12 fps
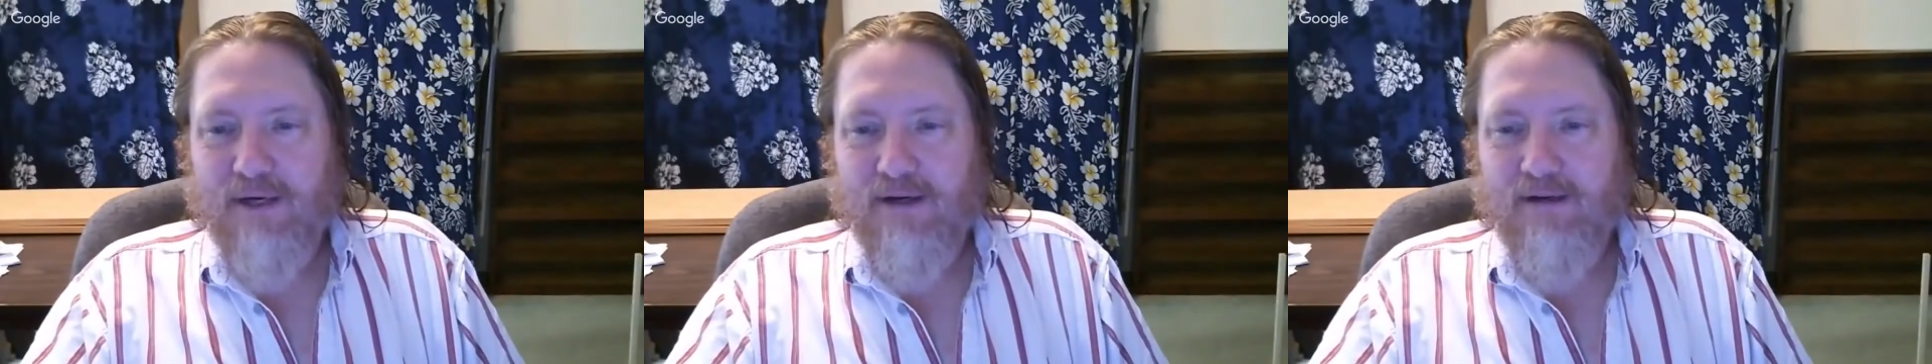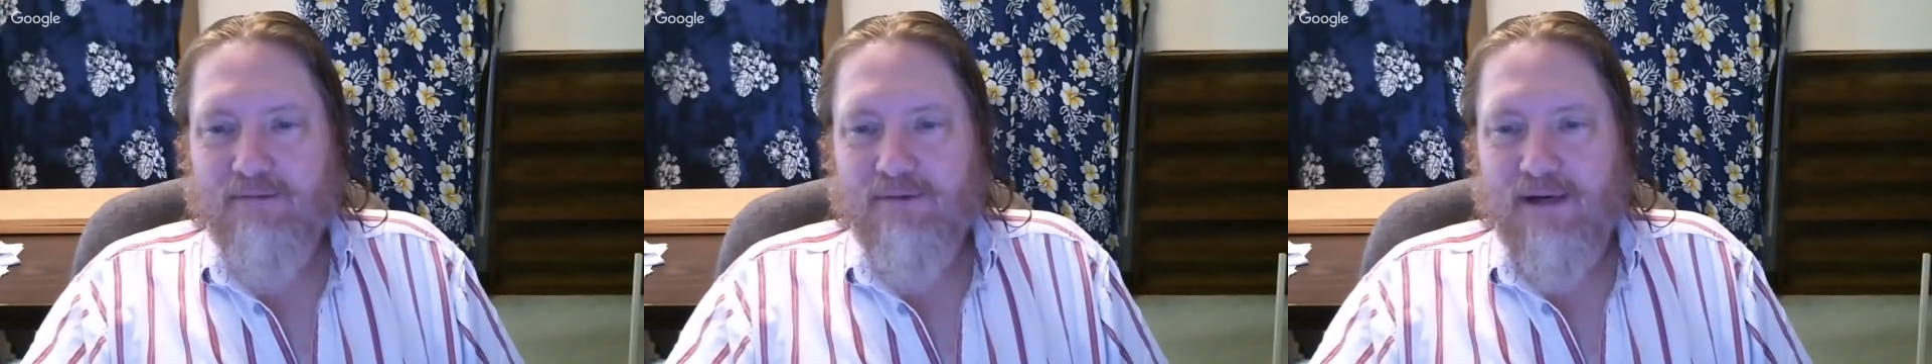
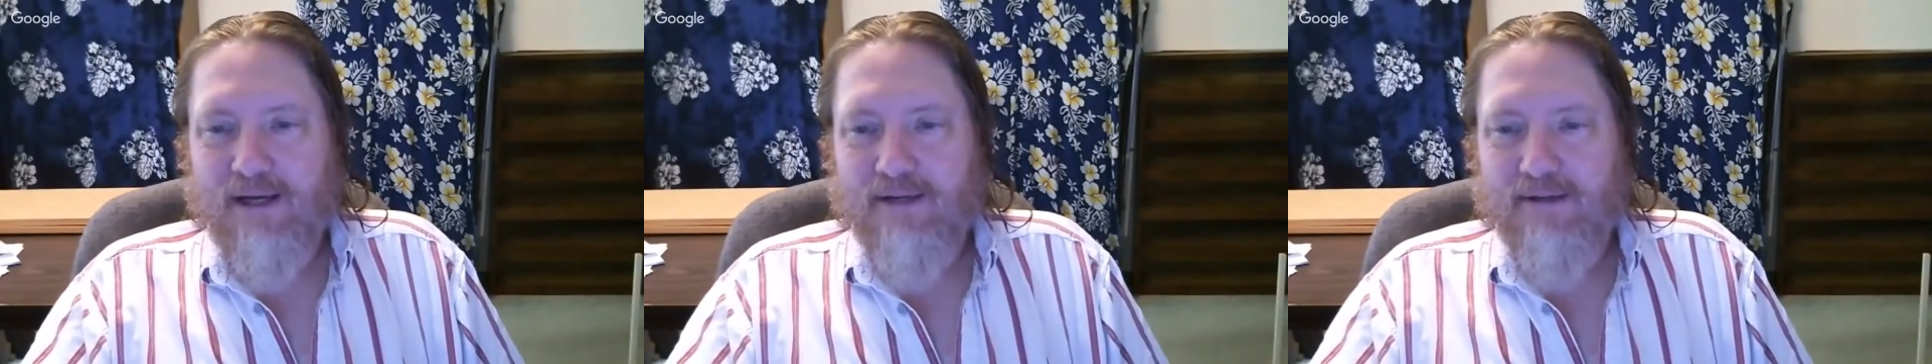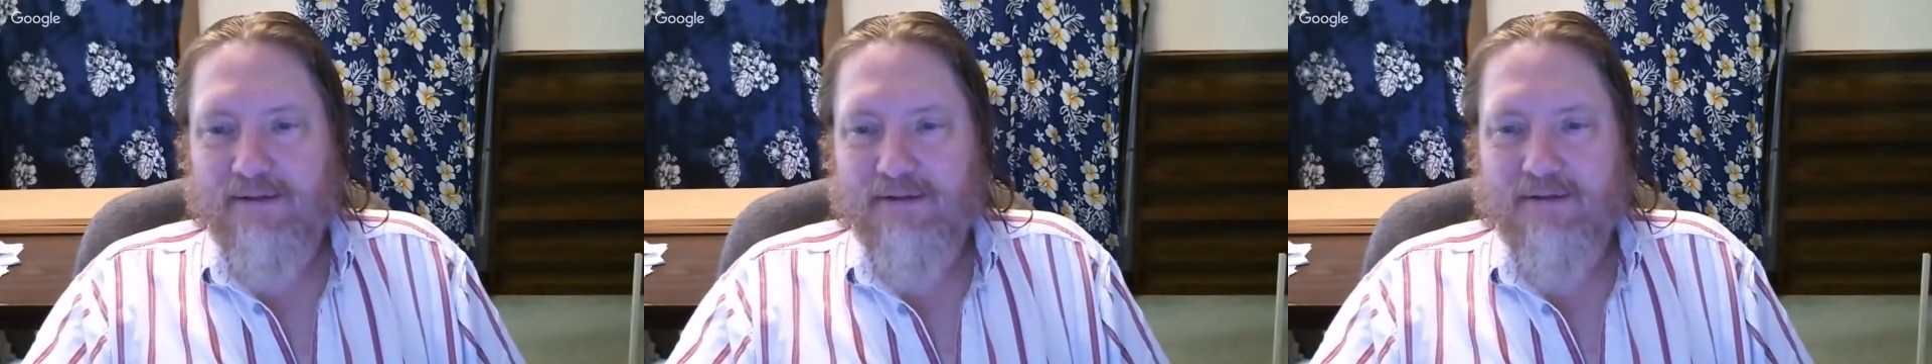
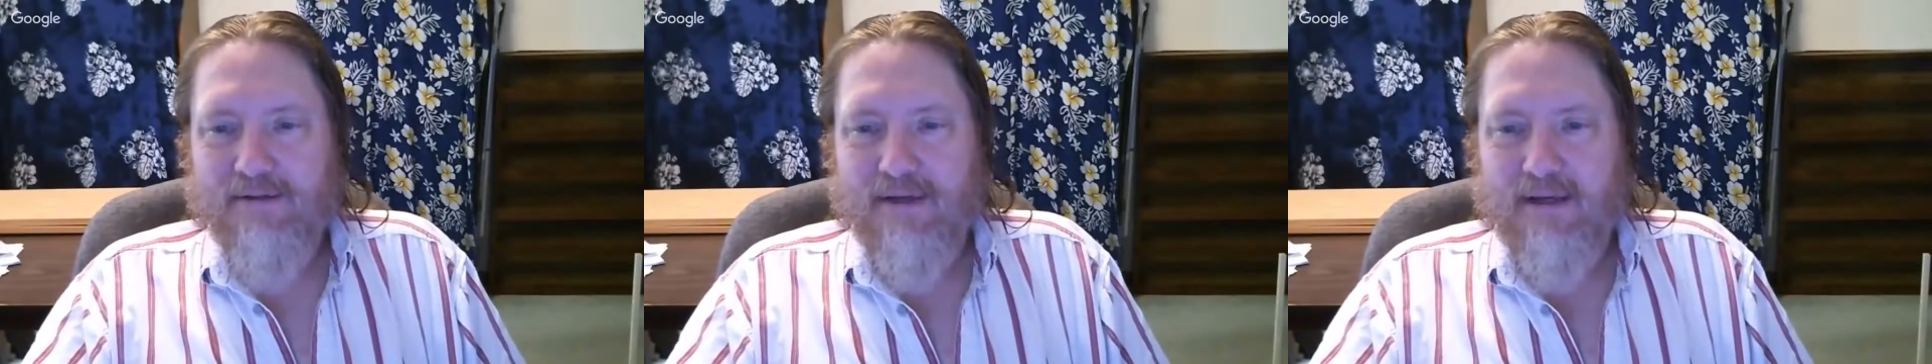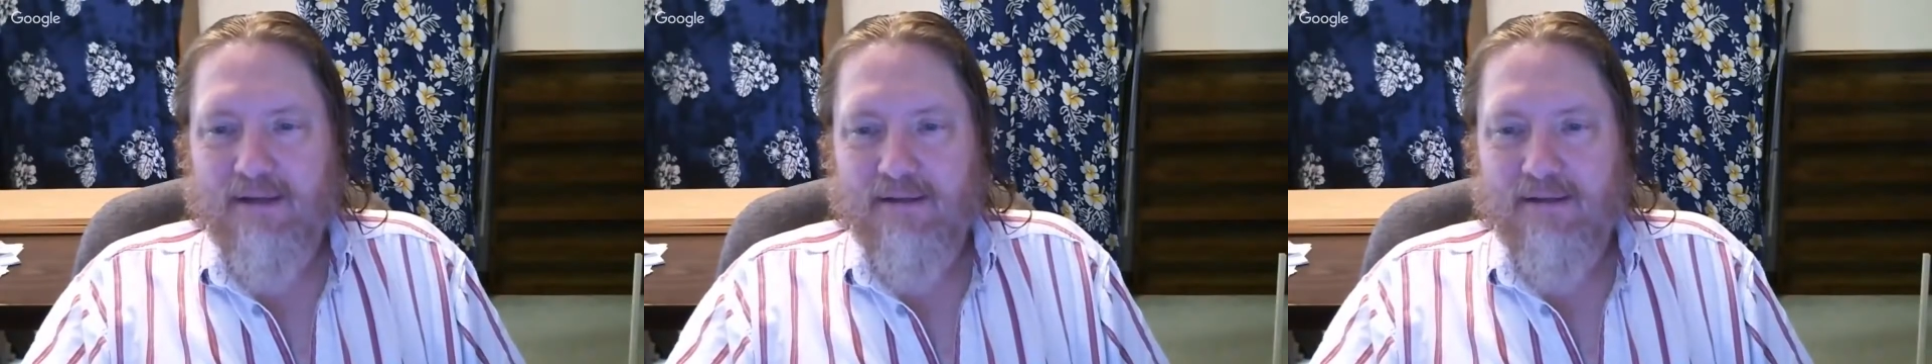arthritis.
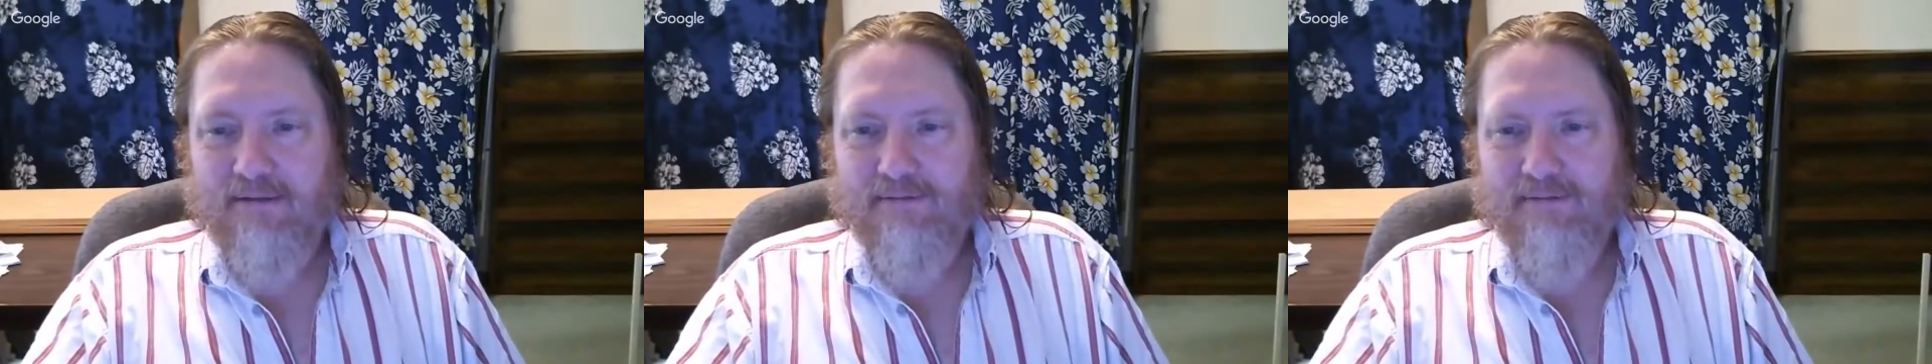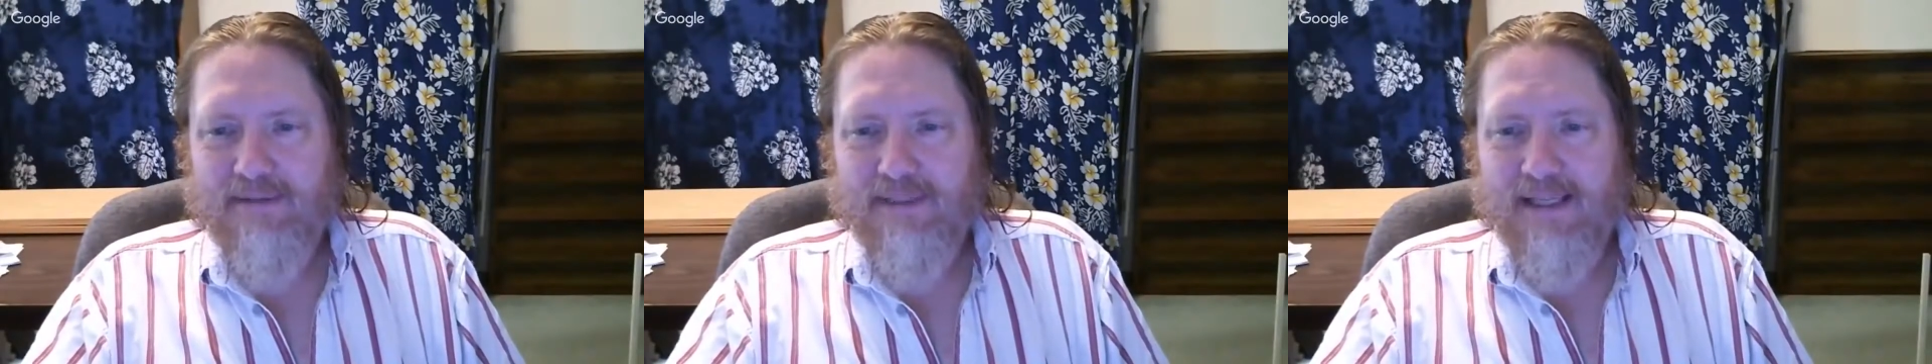Uh, oh,
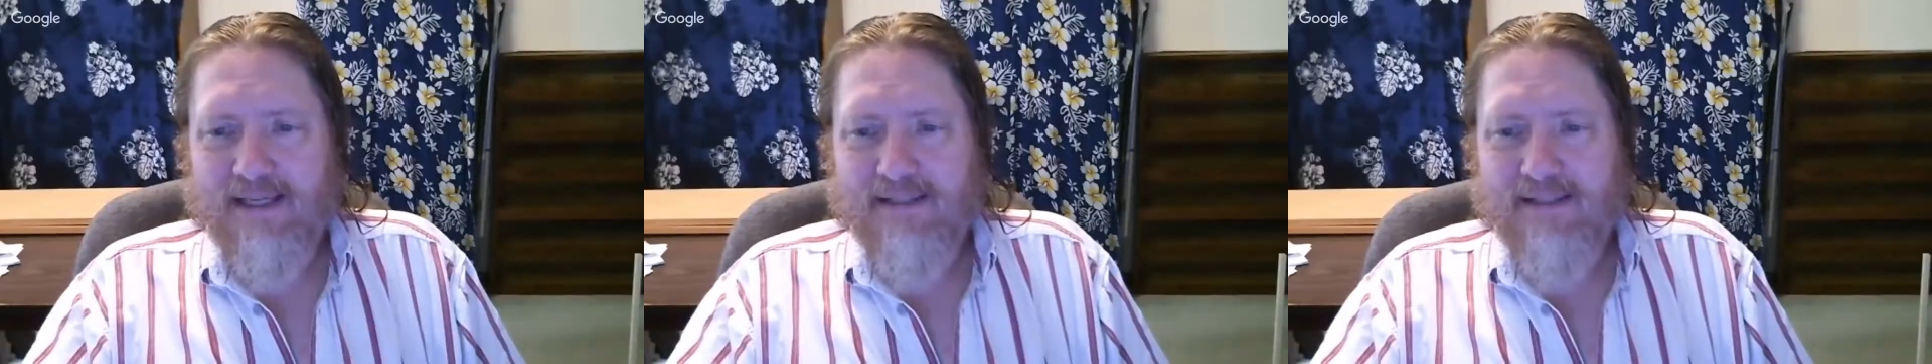you are